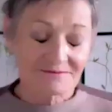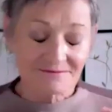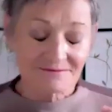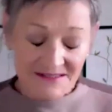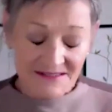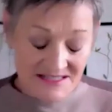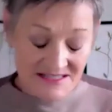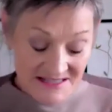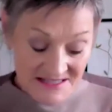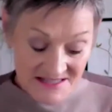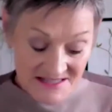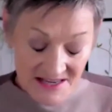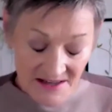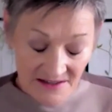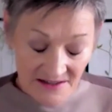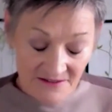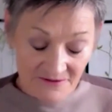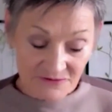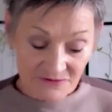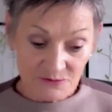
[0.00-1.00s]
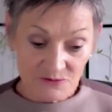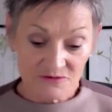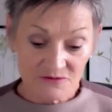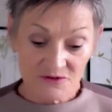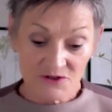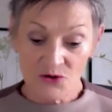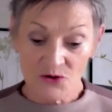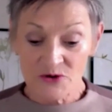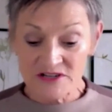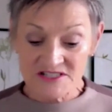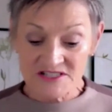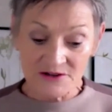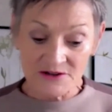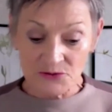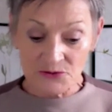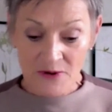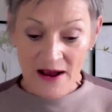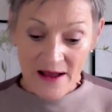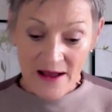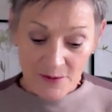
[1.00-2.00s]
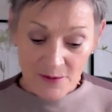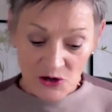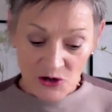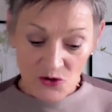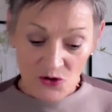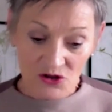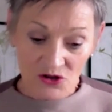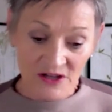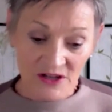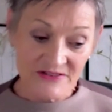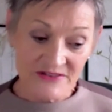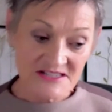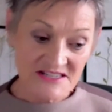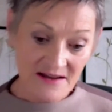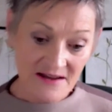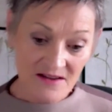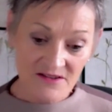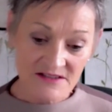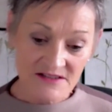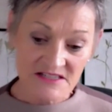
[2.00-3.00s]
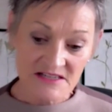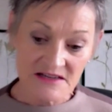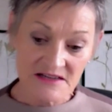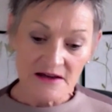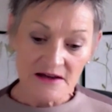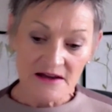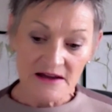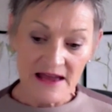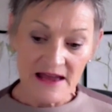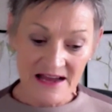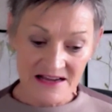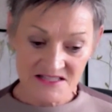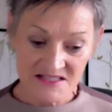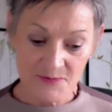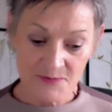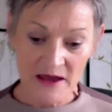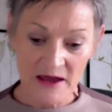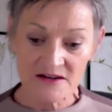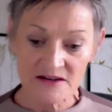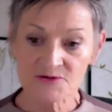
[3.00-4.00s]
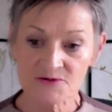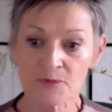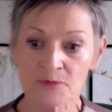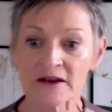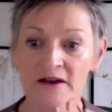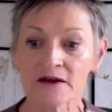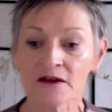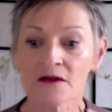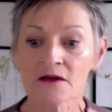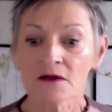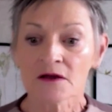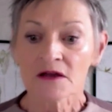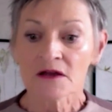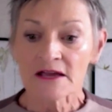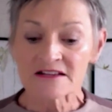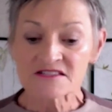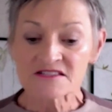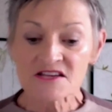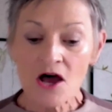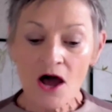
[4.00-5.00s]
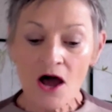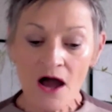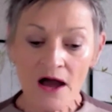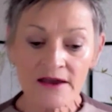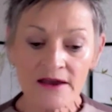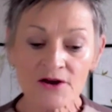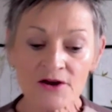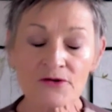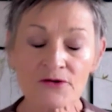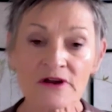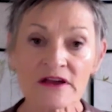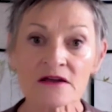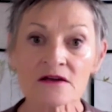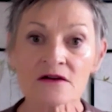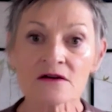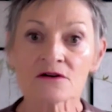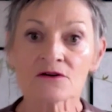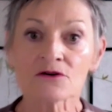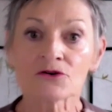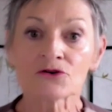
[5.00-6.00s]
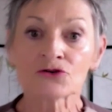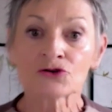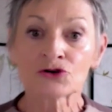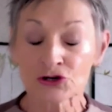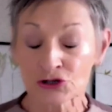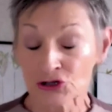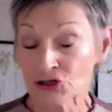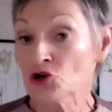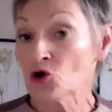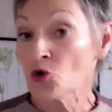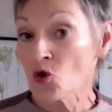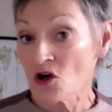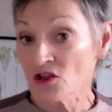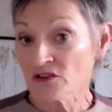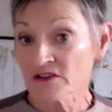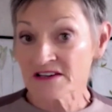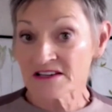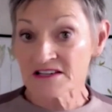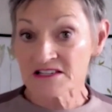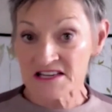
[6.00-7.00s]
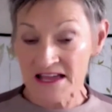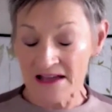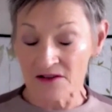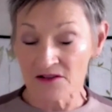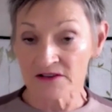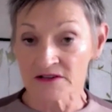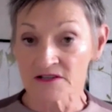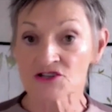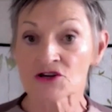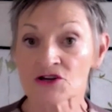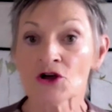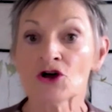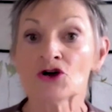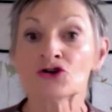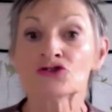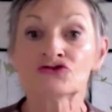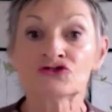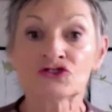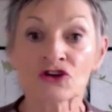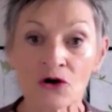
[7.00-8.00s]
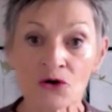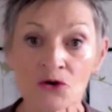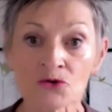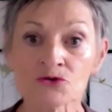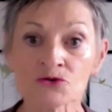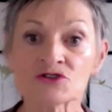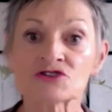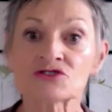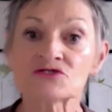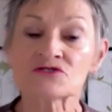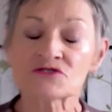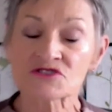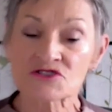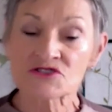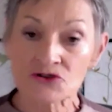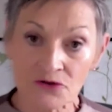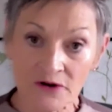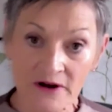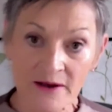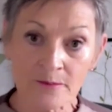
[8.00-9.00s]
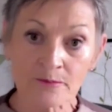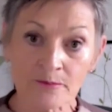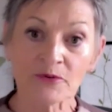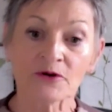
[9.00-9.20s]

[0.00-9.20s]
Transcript: this is kind of going down a rabbit hole on the talent aspect but it's hiring good quality talent don't scrimp